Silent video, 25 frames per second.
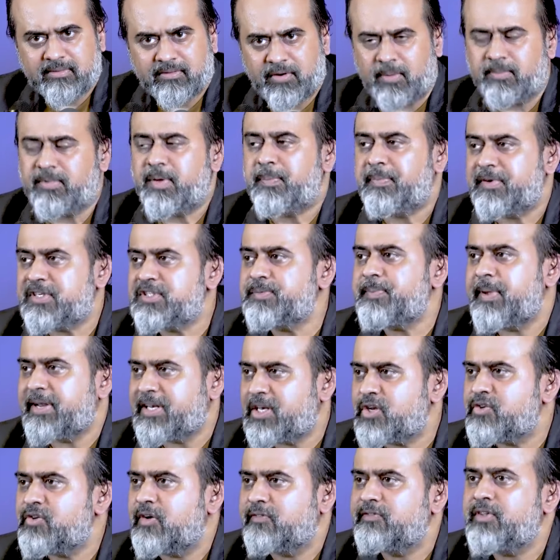from the
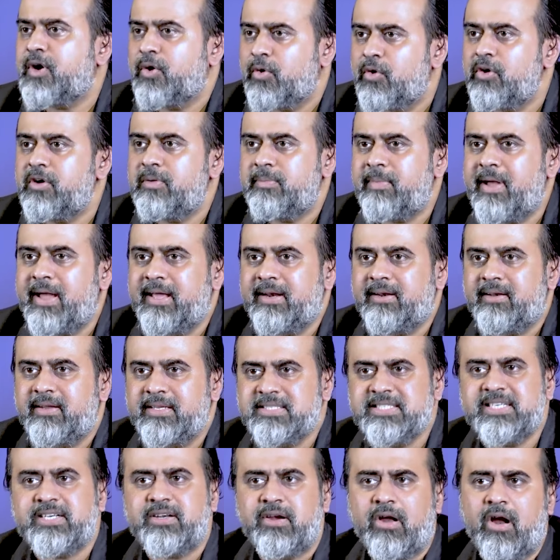perspective of the old man,
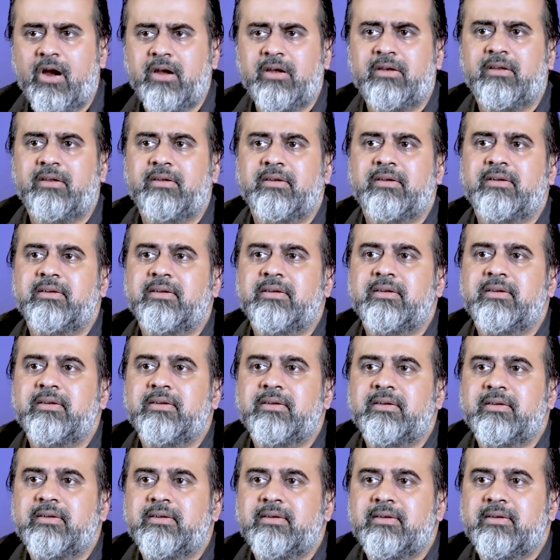is it not?
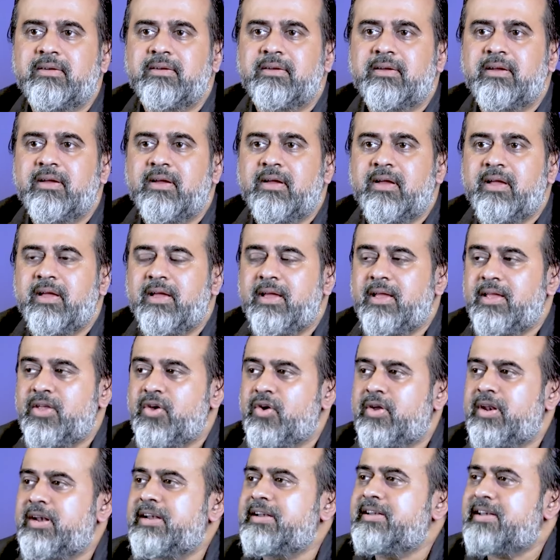
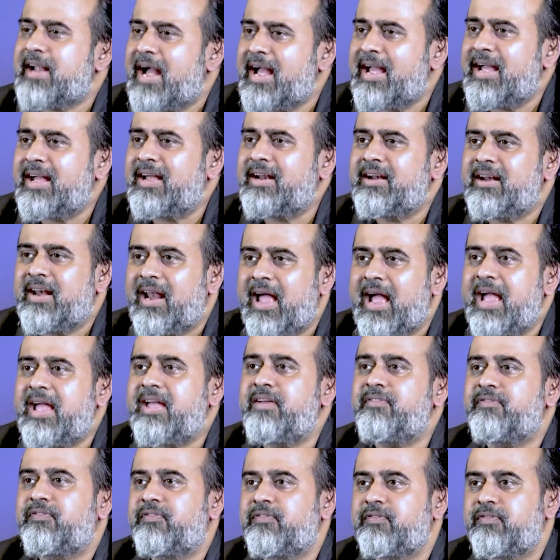Your entire
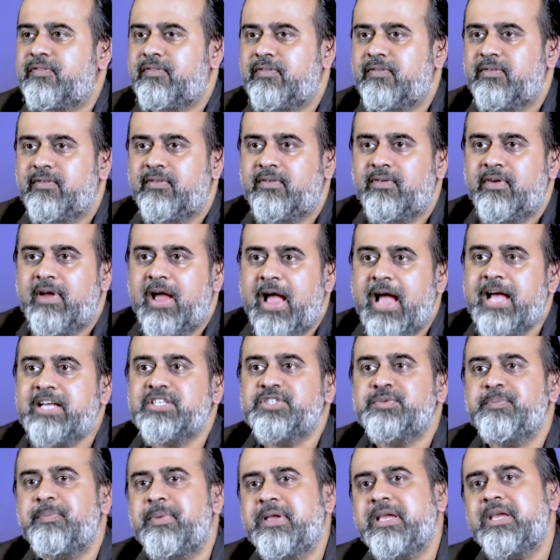life
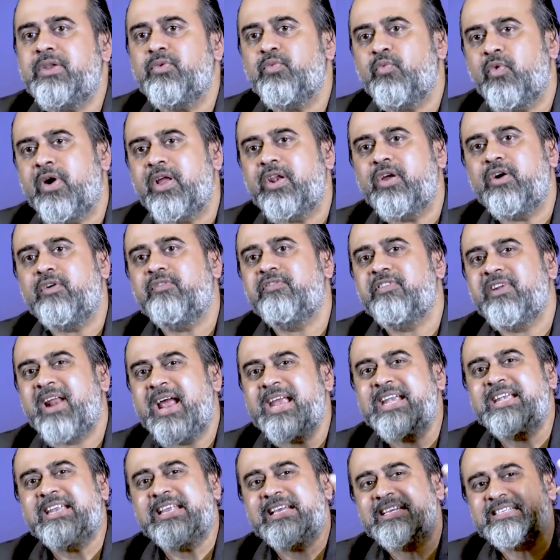has been one of
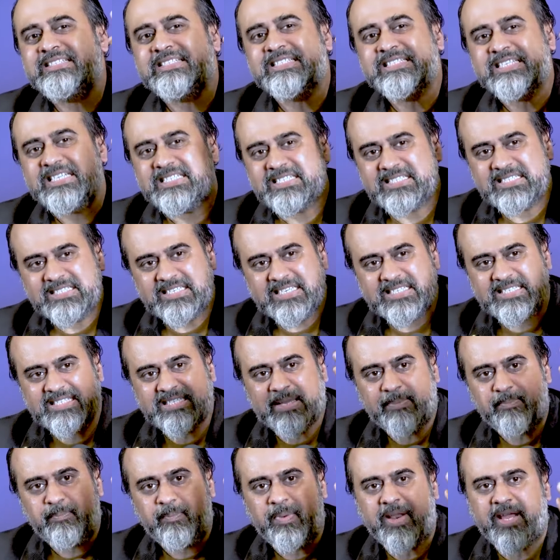righteousness,
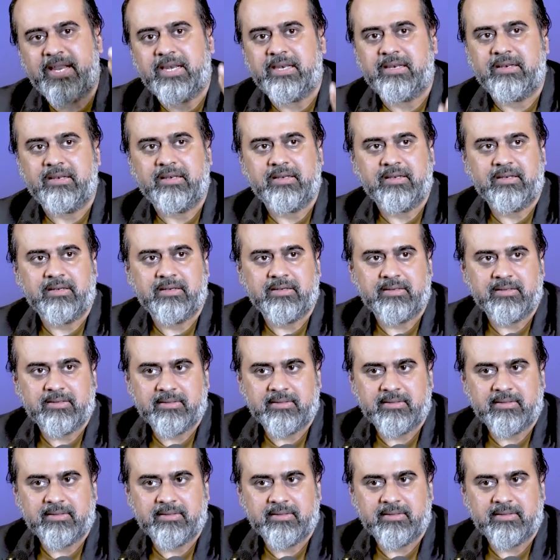discipline,